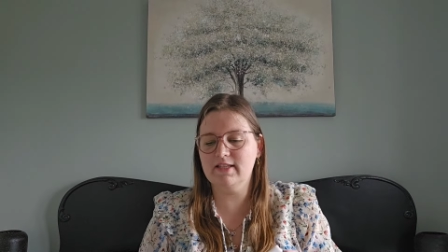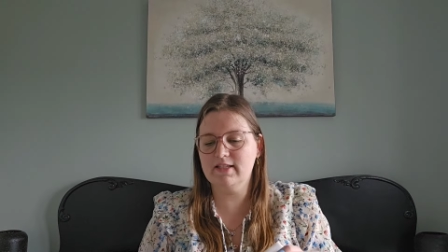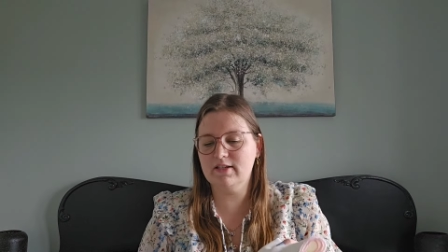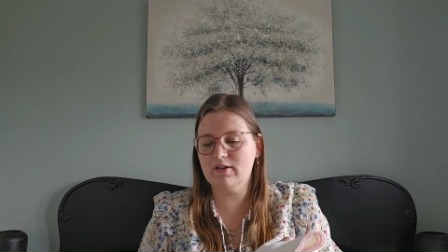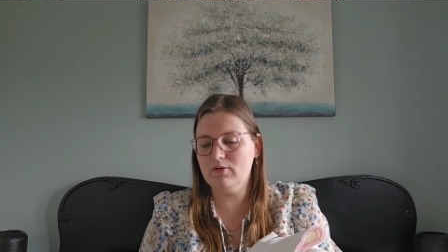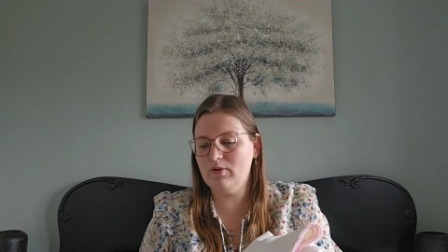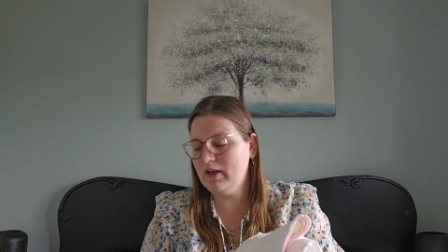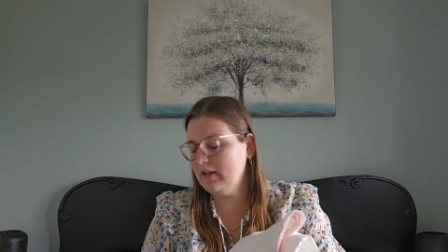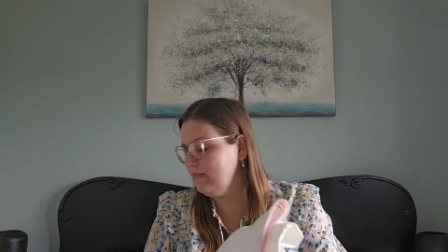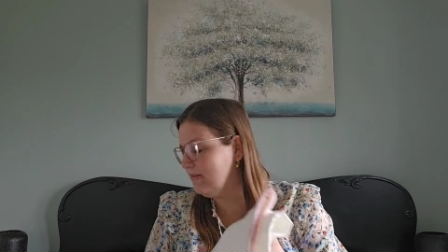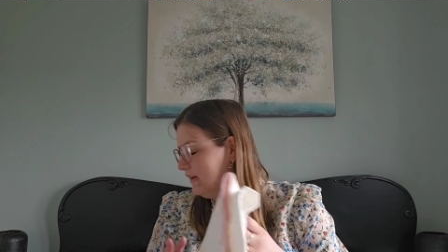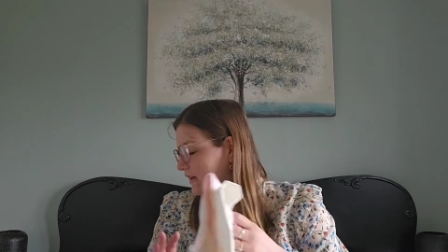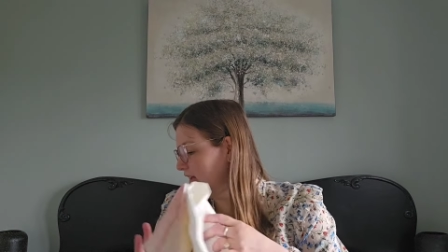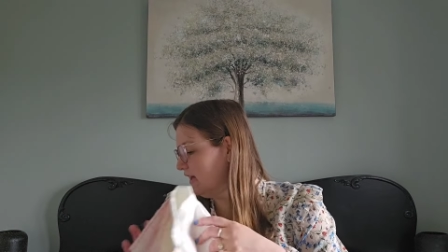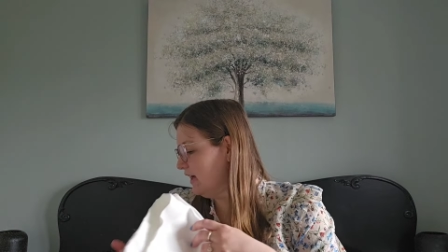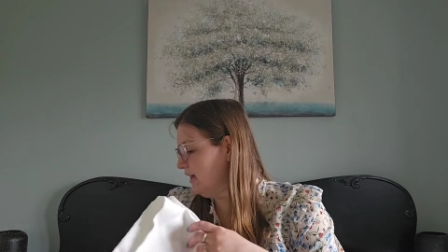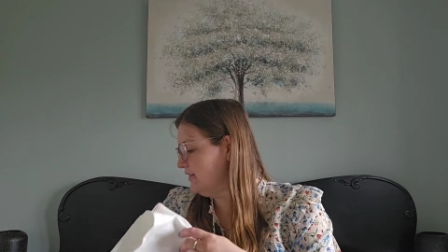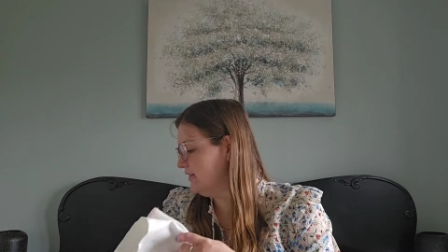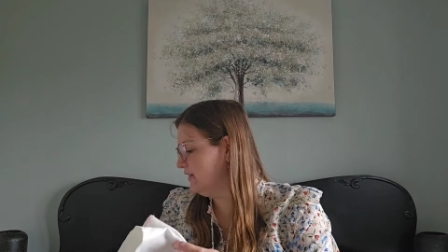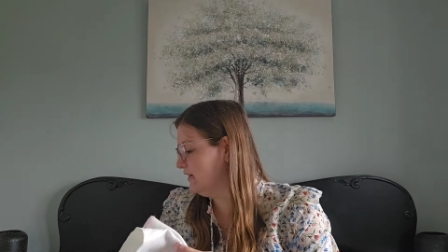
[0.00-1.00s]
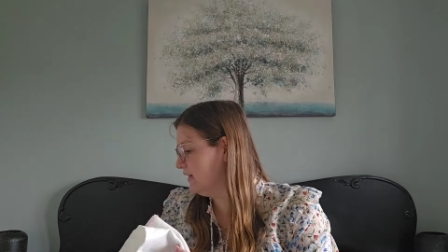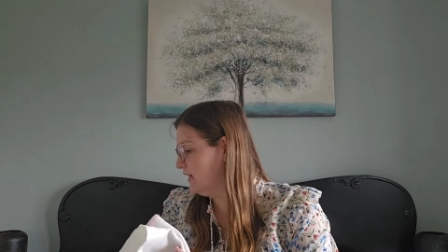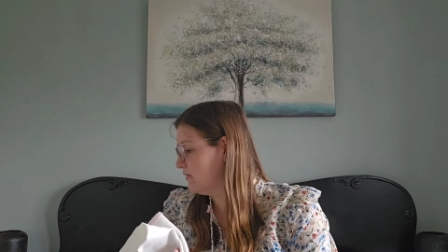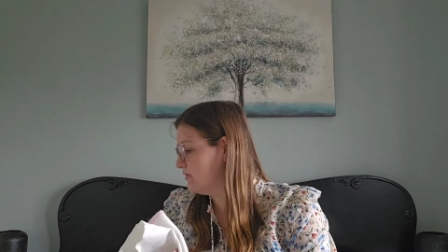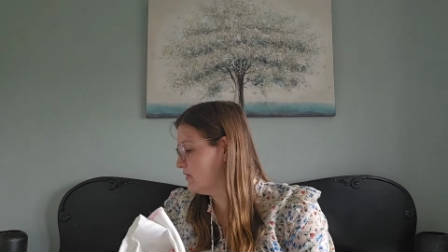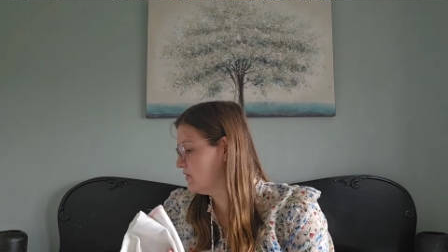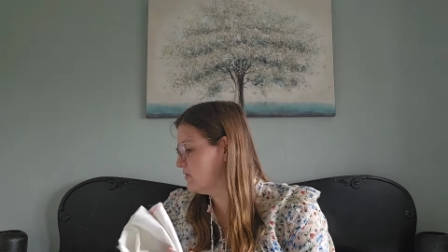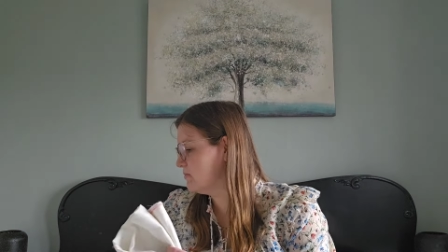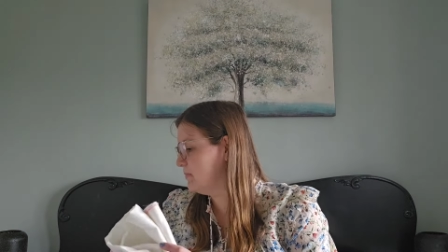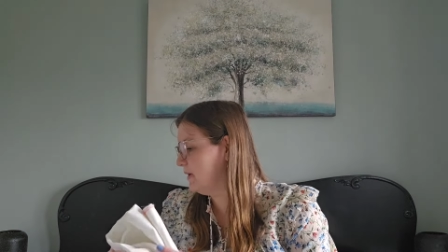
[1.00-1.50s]
so I think 18
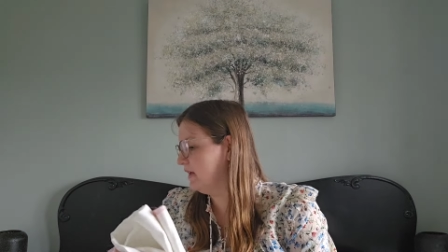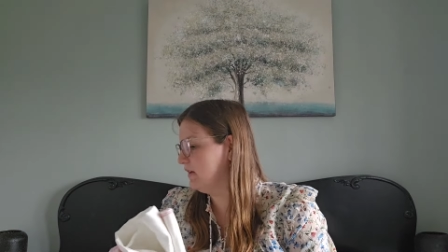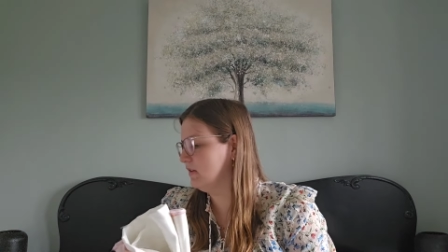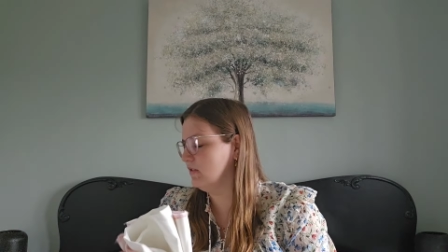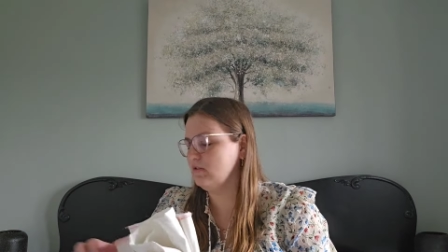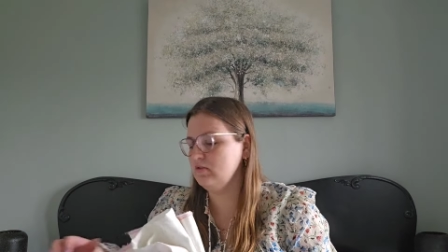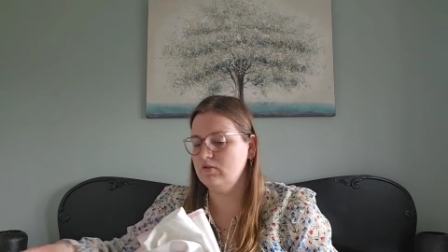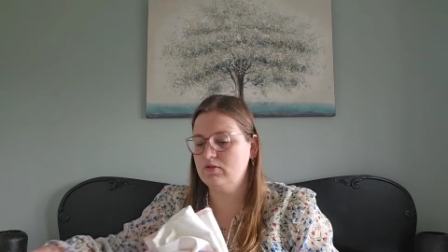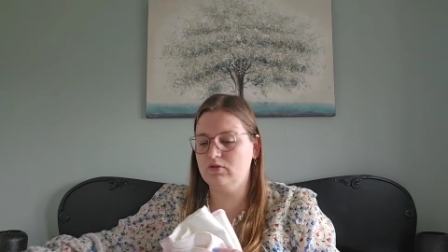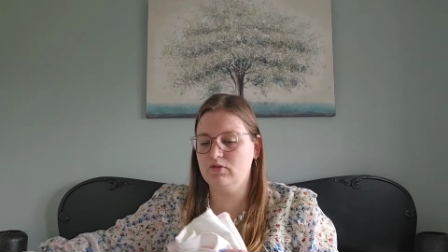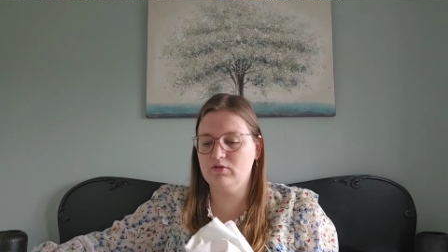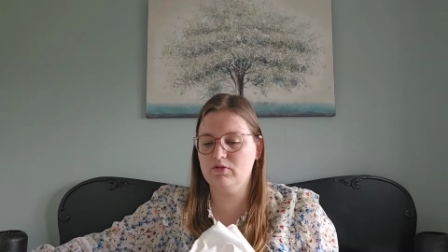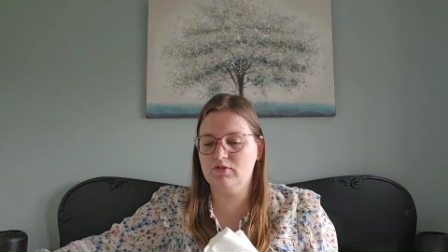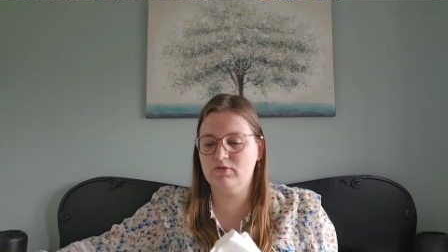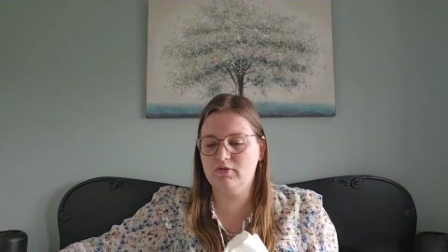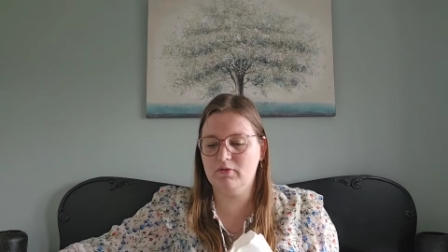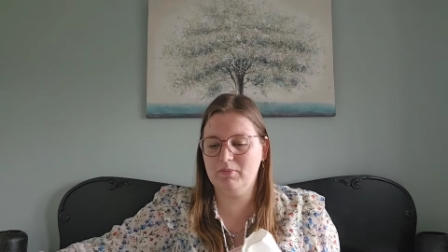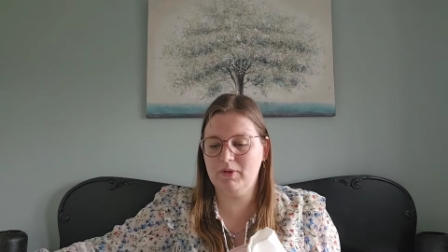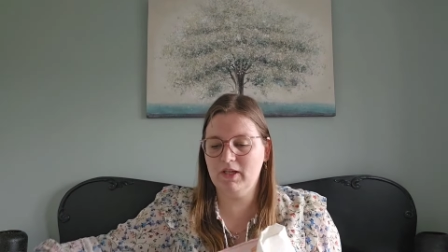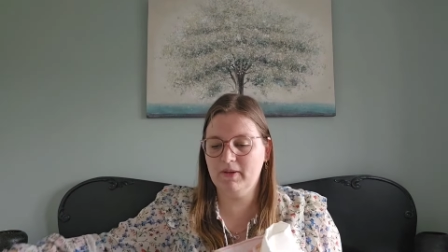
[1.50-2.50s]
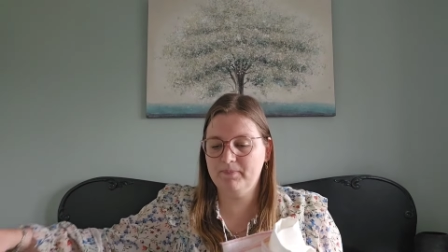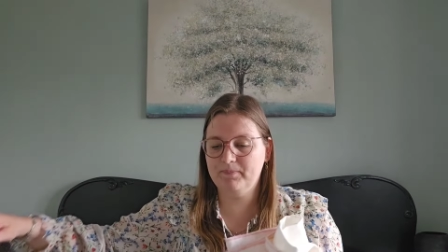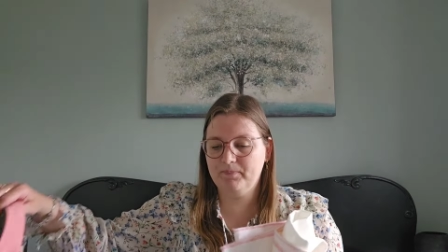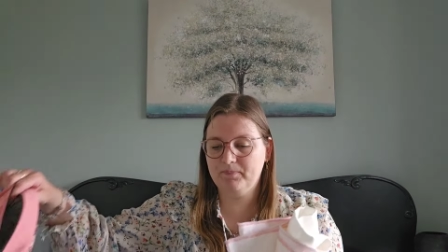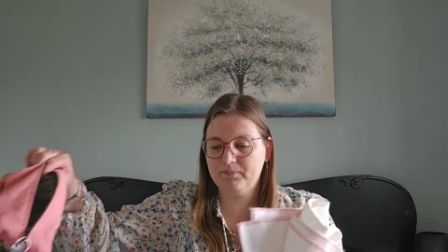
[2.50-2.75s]
count is better to choose for me.